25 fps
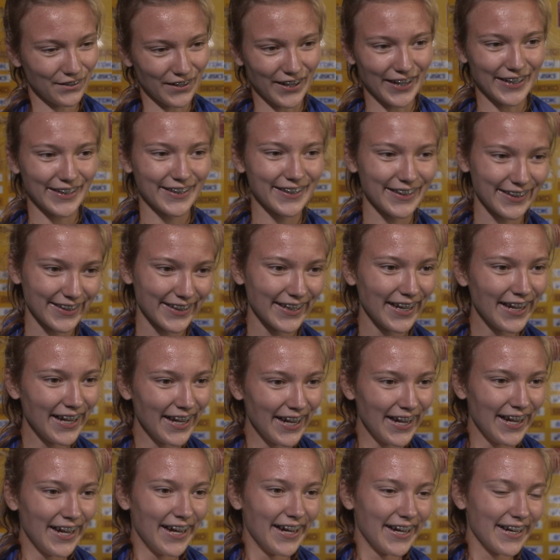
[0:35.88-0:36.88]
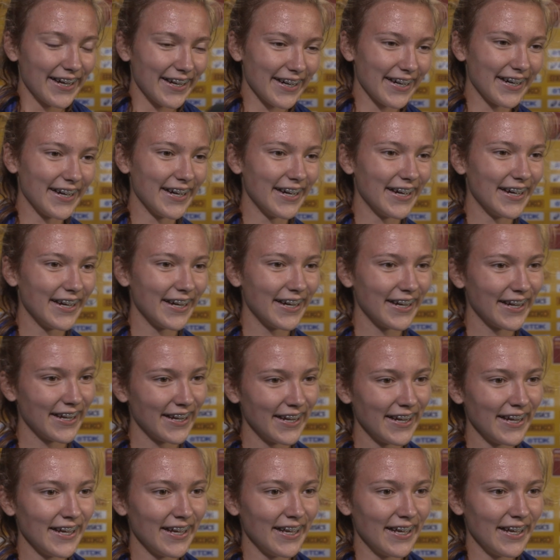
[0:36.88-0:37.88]
Thanks. What, what,
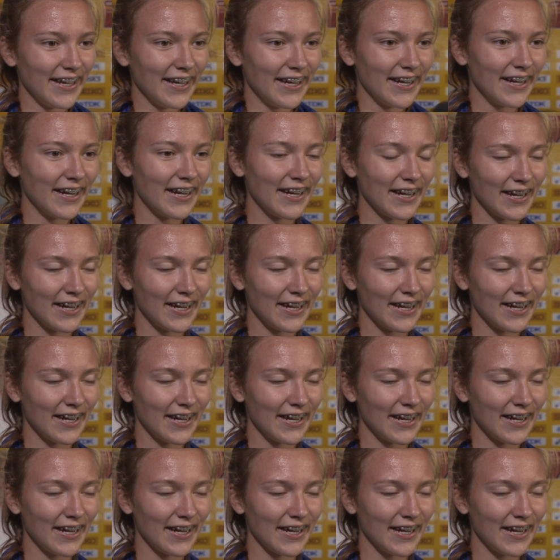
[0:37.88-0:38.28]
next for you?